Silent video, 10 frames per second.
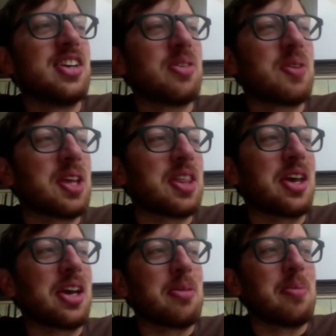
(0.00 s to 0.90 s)
really
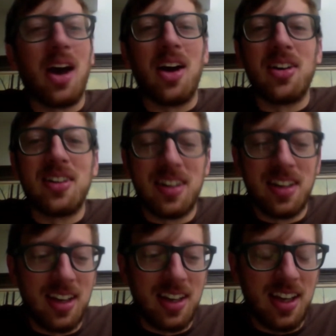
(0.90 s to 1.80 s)
think about
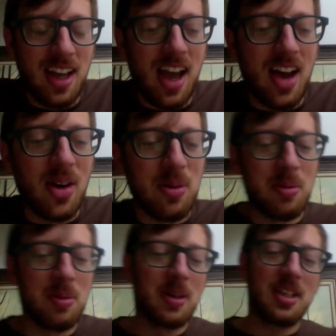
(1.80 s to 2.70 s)

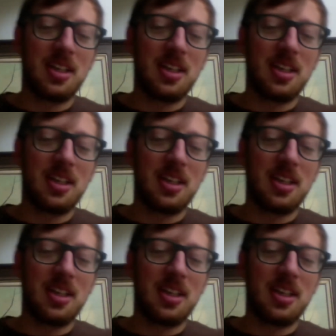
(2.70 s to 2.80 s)
how